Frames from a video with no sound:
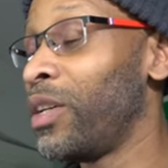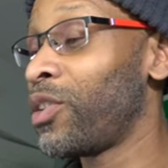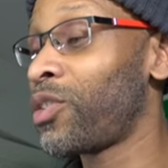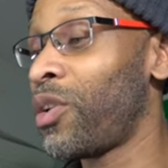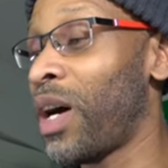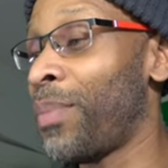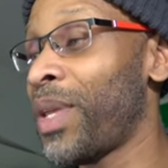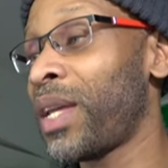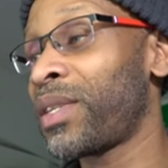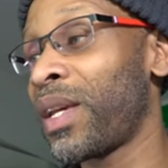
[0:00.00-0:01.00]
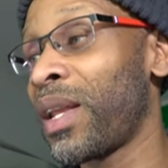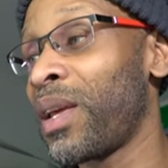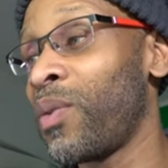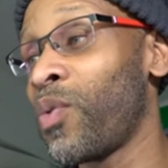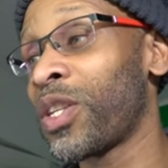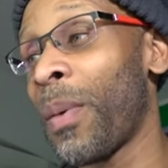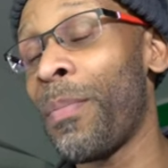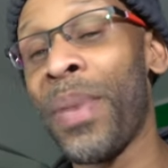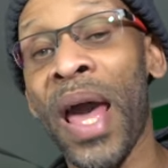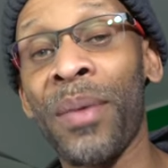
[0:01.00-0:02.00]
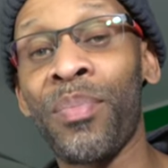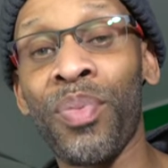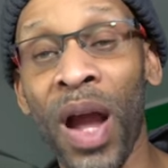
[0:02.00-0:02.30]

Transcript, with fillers: So I'm not saying it was a bad